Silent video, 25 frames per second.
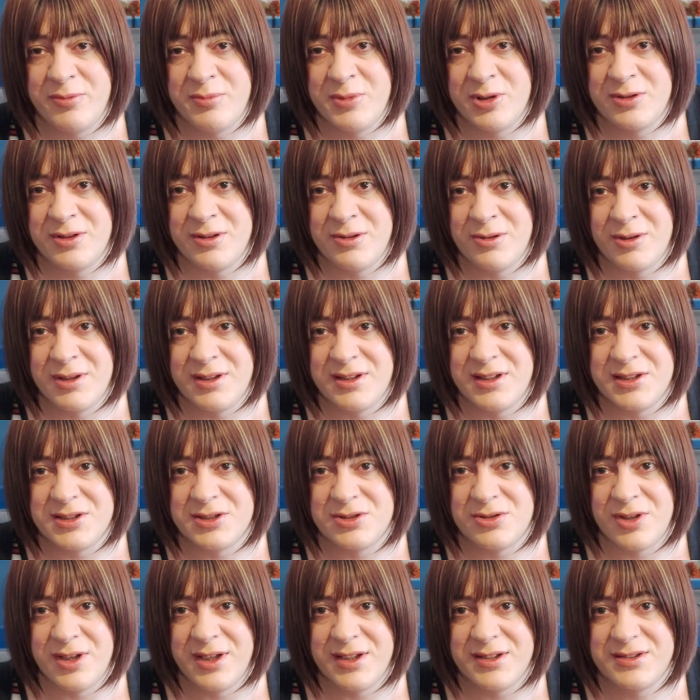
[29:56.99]
Mildenhall and
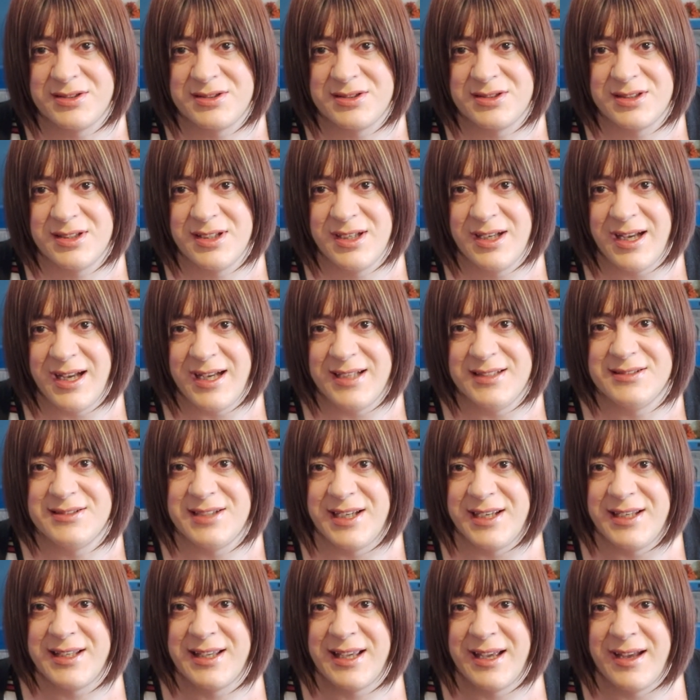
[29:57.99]
Districts, and
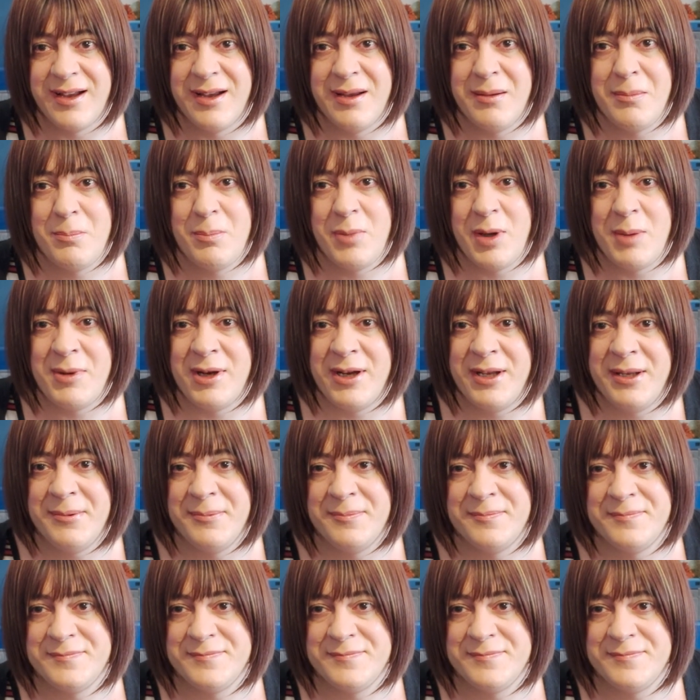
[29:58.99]
take care. Bye bye.